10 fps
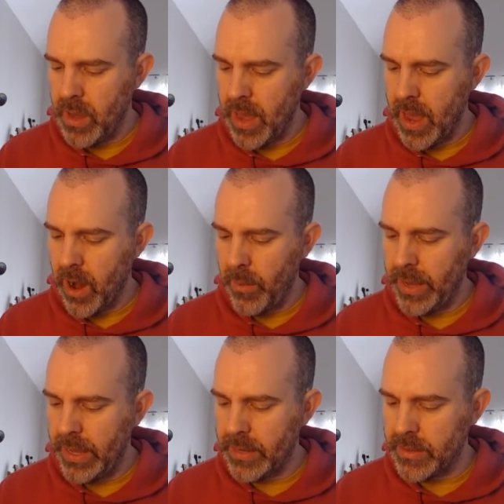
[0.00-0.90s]
And all we
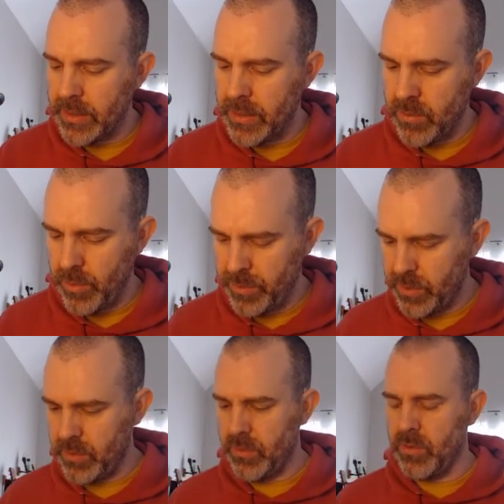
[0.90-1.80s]
get is,
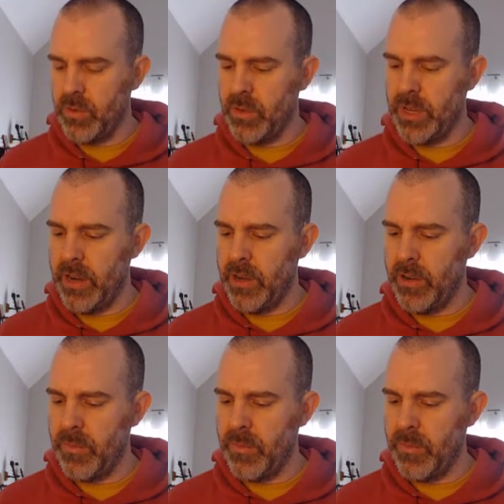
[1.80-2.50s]
oops, scroll down here,